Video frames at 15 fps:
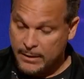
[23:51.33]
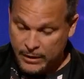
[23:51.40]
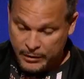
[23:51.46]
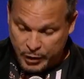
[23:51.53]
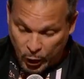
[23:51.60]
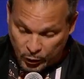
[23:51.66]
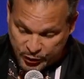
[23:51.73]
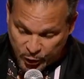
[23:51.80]

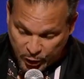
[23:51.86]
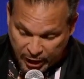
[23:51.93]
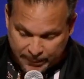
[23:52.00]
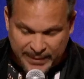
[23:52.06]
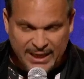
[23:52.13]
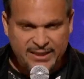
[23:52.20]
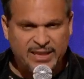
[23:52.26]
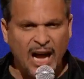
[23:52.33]
Those who commit
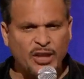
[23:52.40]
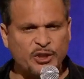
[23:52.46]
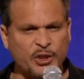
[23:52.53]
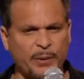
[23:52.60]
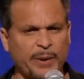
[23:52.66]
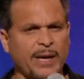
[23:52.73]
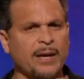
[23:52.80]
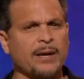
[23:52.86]

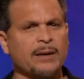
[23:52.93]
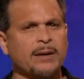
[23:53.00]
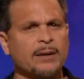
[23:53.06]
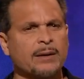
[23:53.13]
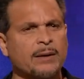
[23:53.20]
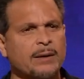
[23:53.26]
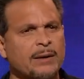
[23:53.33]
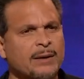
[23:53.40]
adultery.
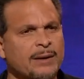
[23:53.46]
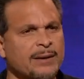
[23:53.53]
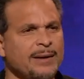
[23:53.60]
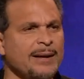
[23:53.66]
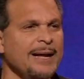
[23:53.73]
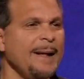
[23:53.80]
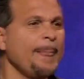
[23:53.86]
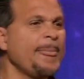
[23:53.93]

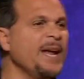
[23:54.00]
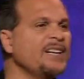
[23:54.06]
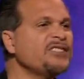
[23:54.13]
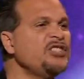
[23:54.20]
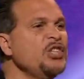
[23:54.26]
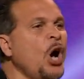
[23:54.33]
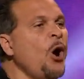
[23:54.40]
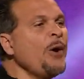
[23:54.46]
There's
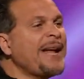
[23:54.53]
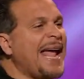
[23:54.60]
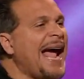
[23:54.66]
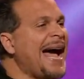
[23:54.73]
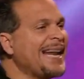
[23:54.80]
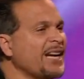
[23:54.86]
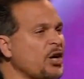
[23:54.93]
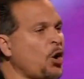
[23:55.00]
no
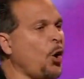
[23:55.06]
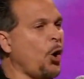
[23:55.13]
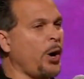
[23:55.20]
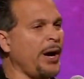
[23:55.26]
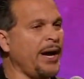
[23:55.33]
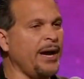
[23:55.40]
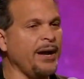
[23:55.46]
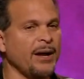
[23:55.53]

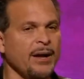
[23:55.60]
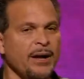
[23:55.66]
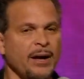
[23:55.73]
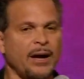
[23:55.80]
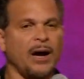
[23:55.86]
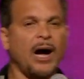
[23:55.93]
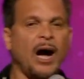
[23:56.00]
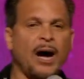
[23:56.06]
category
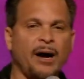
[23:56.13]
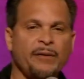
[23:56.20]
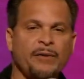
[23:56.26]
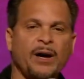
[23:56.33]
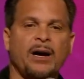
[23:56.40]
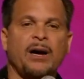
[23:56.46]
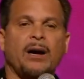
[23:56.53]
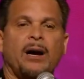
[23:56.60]
of
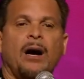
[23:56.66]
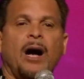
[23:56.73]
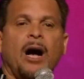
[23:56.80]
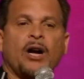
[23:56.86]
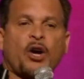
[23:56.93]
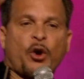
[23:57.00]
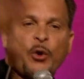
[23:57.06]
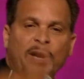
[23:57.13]
a
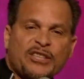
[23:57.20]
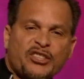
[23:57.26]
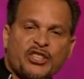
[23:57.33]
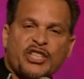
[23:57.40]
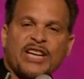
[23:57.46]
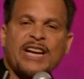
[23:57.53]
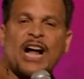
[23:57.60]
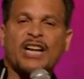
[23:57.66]

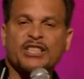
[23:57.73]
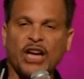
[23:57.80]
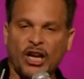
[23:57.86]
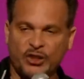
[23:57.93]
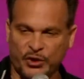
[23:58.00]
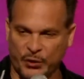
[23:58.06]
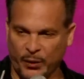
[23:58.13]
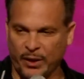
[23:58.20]
Christian
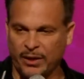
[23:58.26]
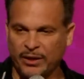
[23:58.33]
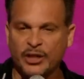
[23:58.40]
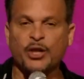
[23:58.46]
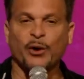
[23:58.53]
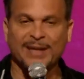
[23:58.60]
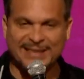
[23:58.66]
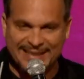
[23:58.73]
adulterer.
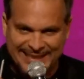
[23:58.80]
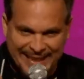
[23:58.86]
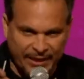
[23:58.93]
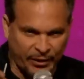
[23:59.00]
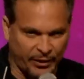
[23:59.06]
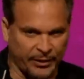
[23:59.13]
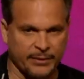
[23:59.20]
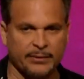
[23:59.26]
You're a sinner.